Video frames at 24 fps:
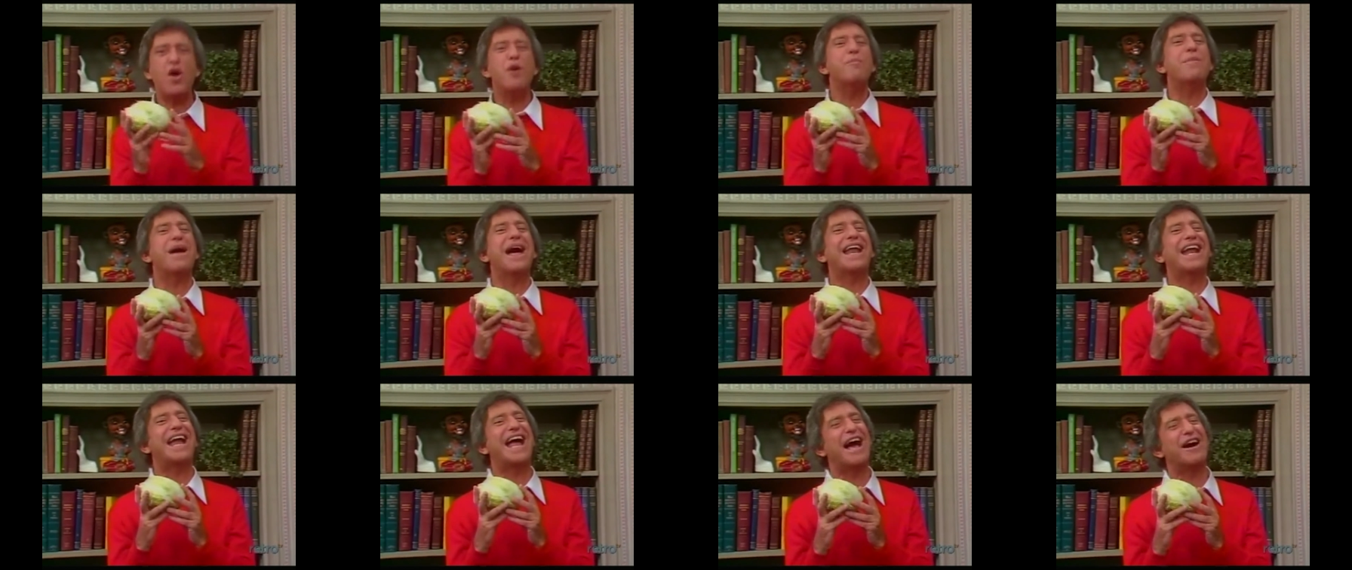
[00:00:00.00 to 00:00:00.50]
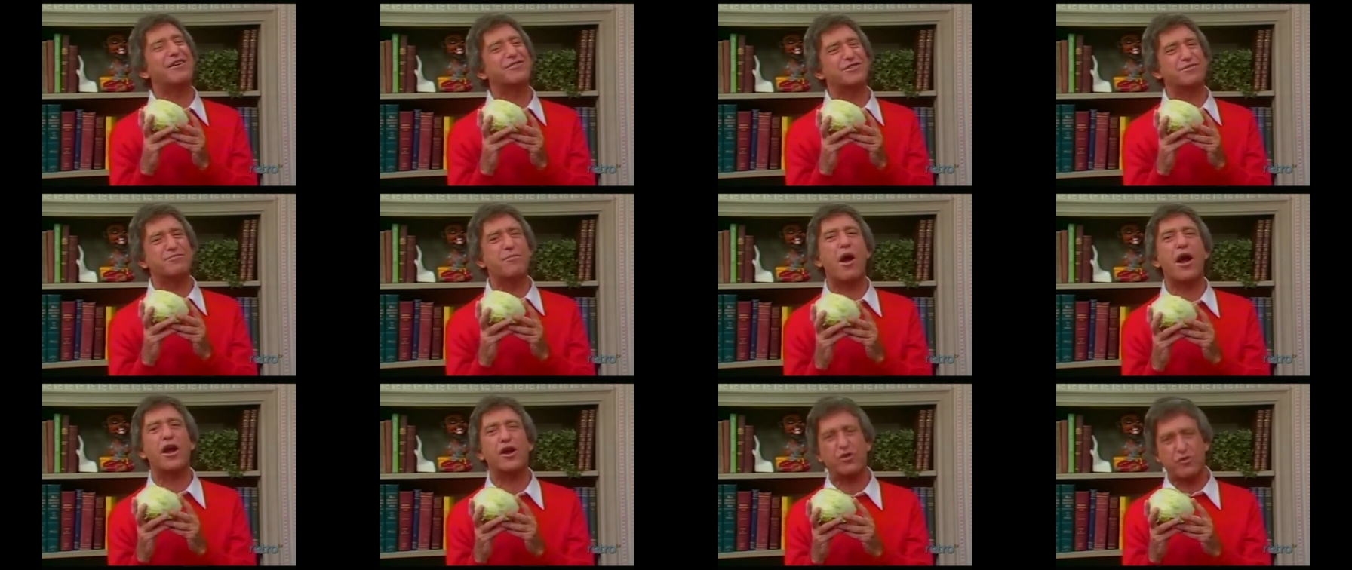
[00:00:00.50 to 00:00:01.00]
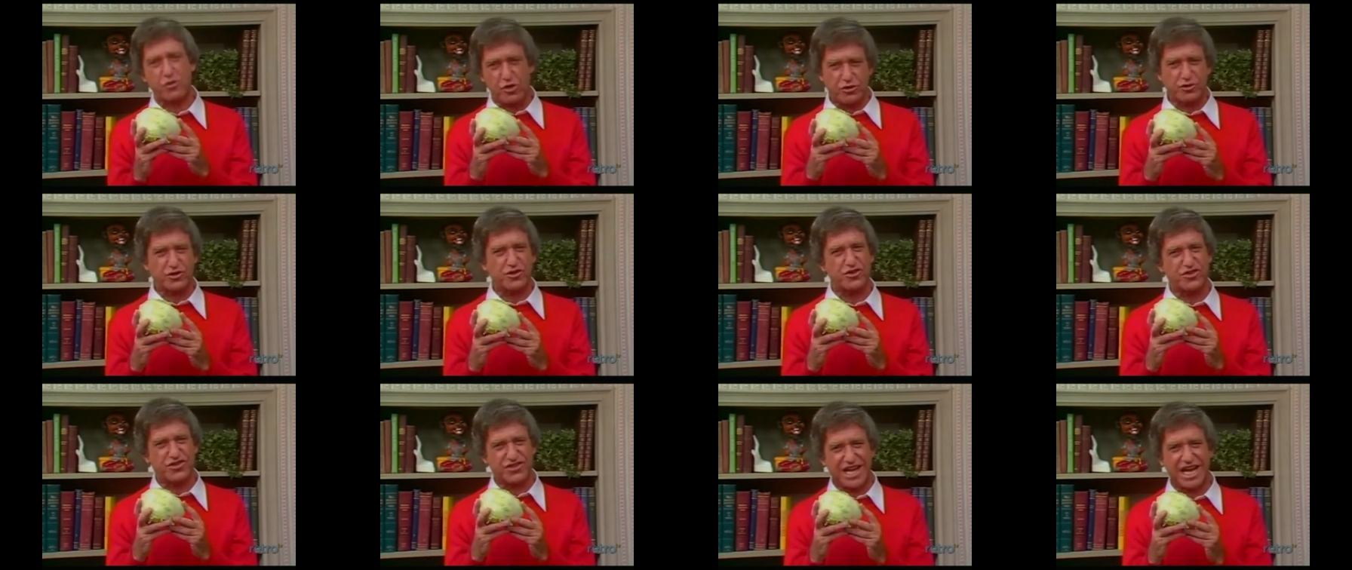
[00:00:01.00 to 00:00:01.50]
No matter how smart
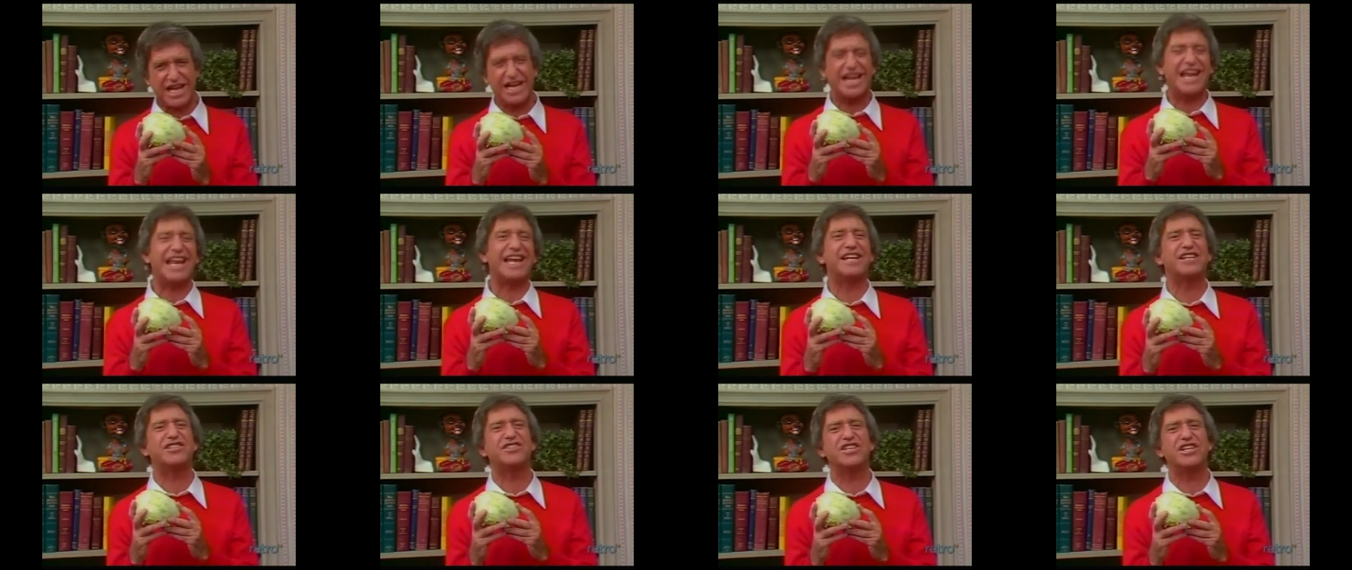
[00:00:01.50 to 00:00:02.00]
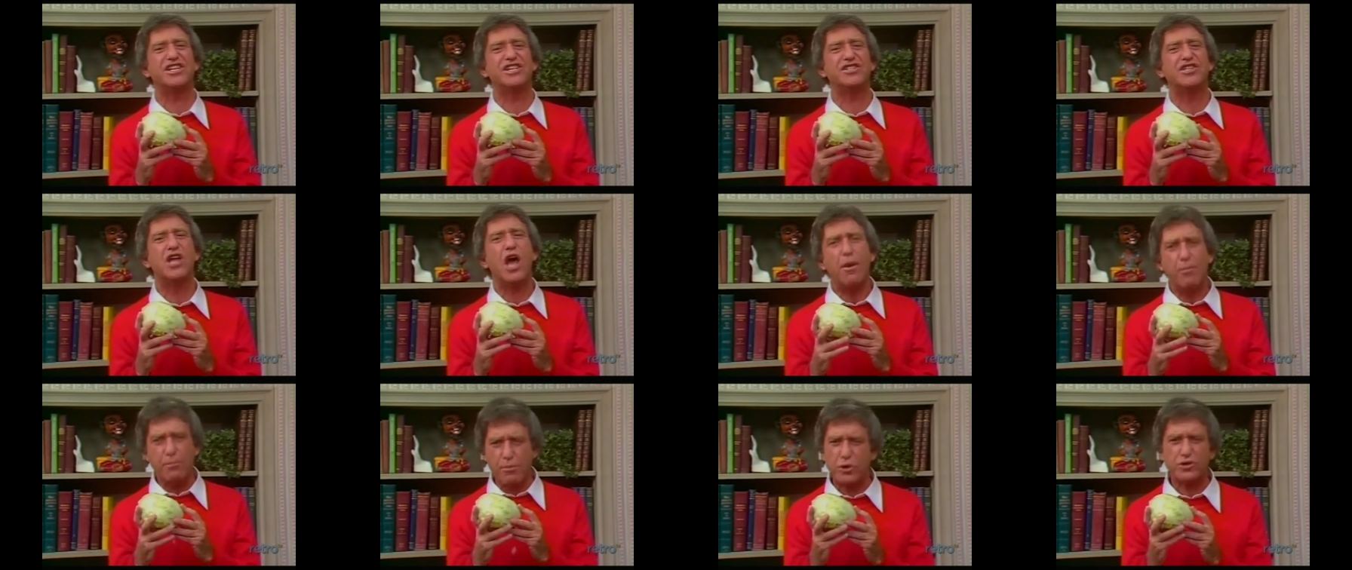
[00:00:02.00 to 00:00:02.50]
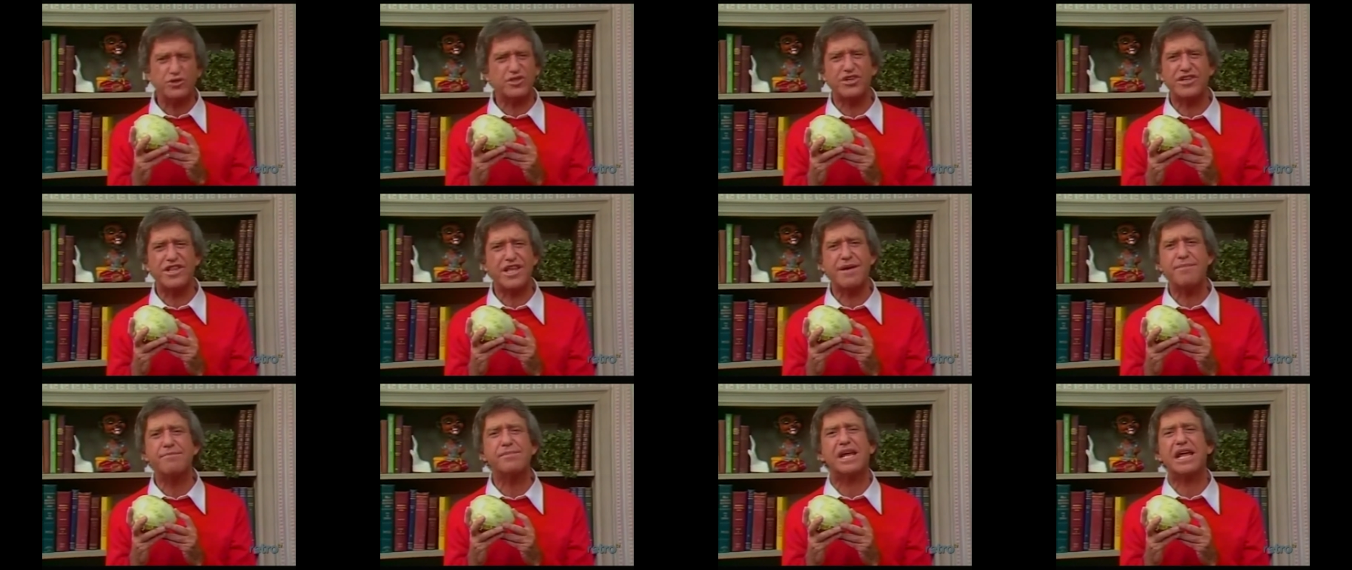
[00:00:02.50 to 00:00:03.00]
grocers say lettuce is,
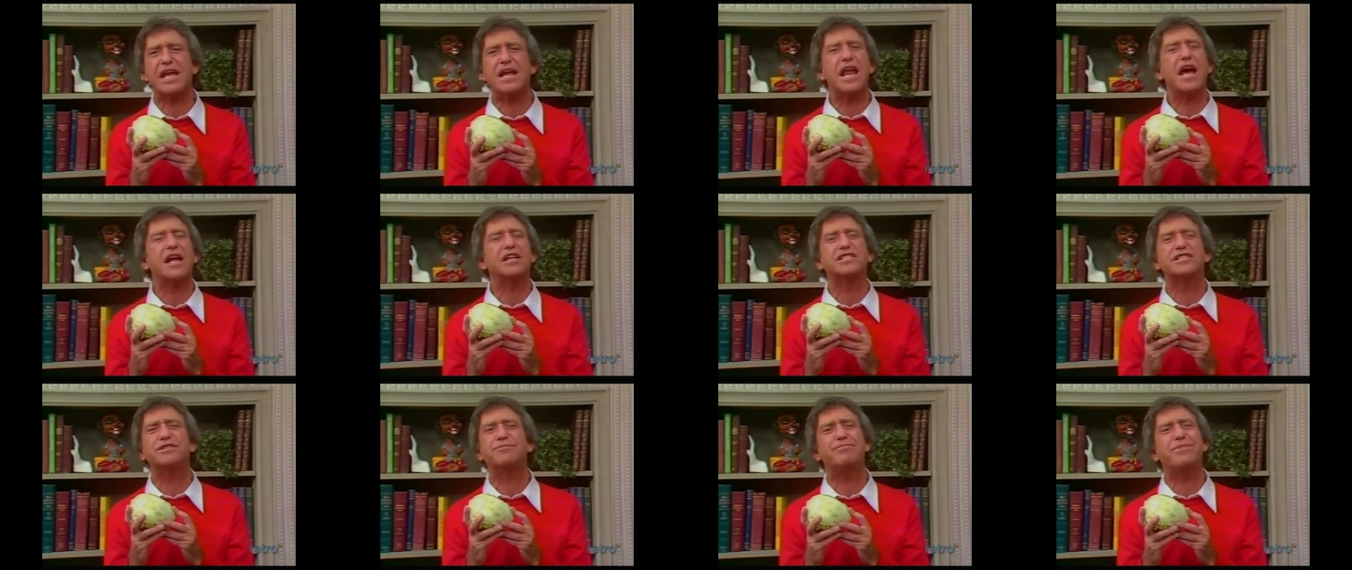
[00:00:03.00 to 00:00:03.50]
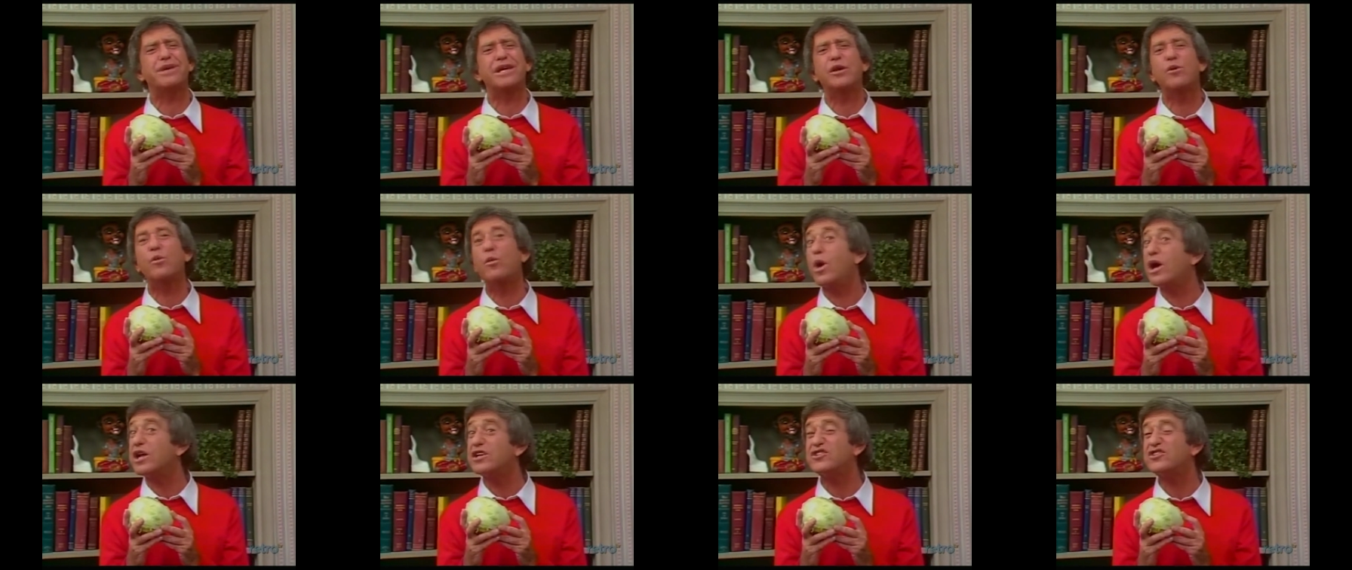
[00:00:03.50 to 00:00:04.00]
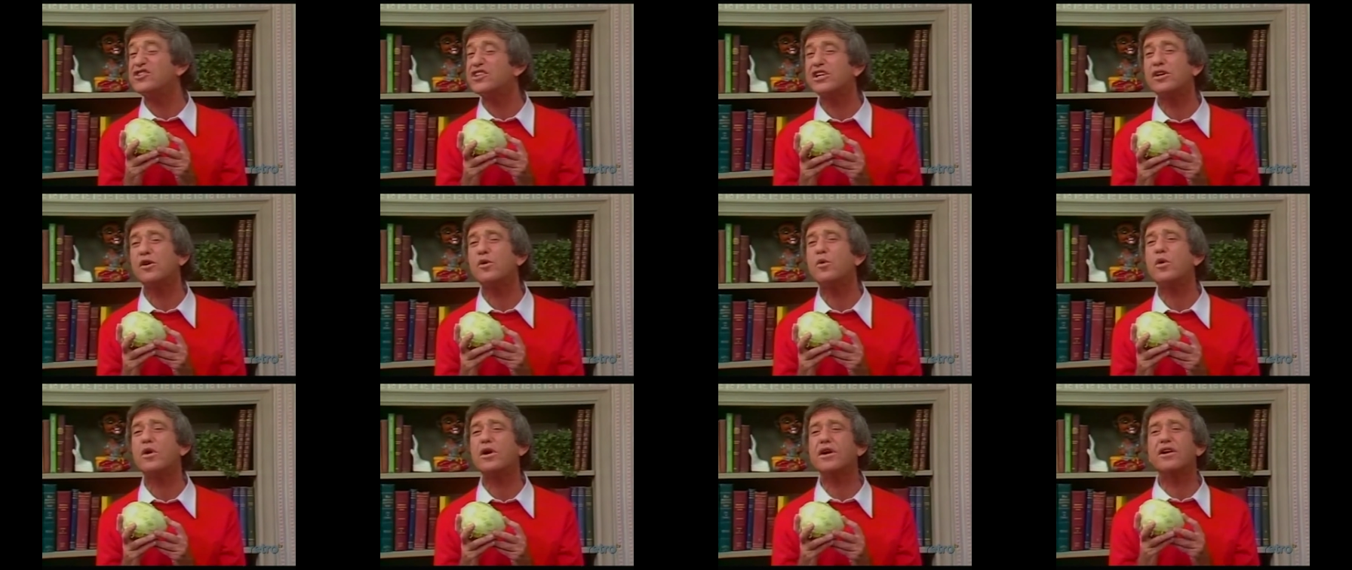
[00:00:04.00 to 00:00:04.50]
most of them cannot speak one
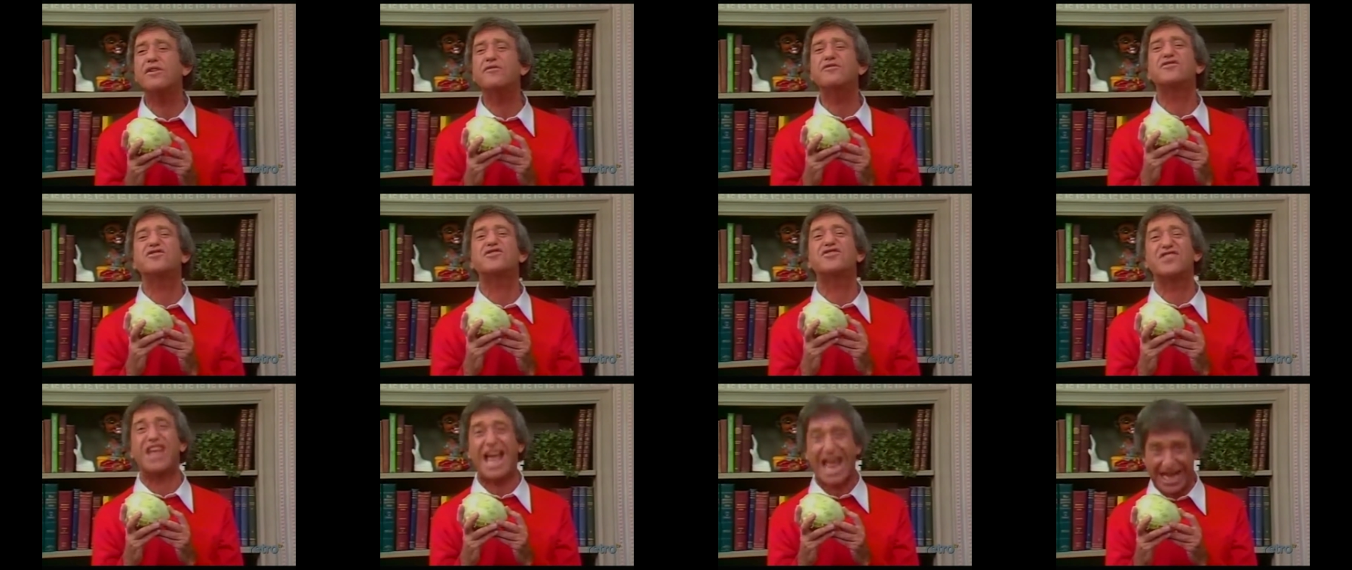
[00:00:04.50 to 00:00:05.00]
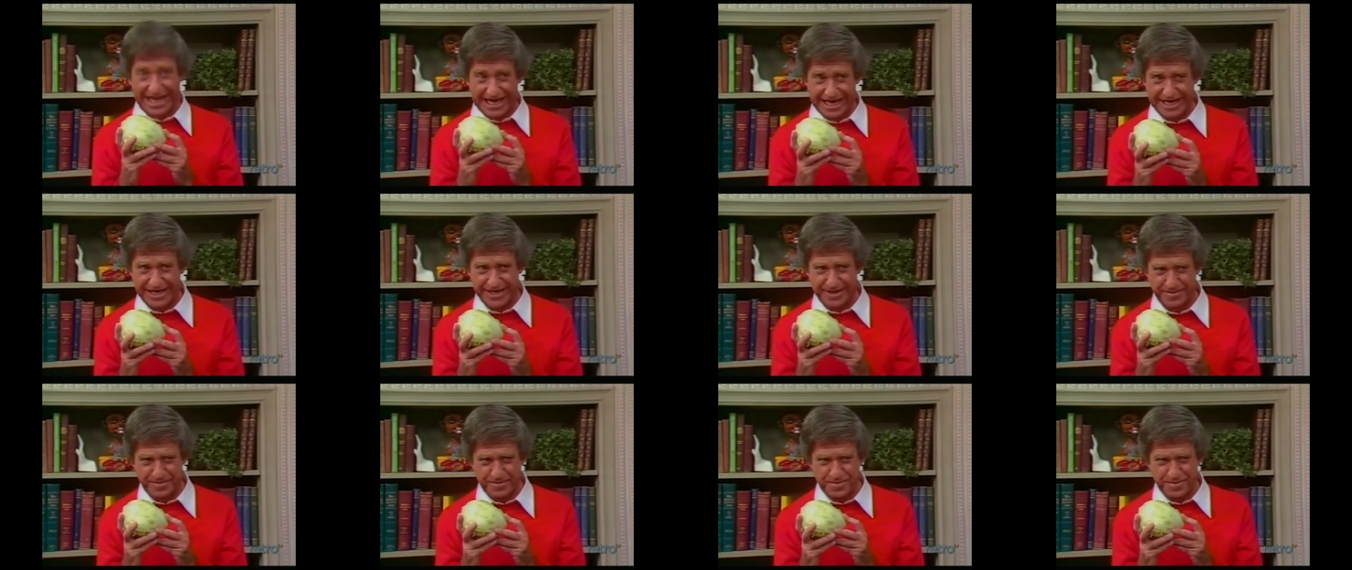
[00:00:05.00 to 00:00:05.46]
single word of salad.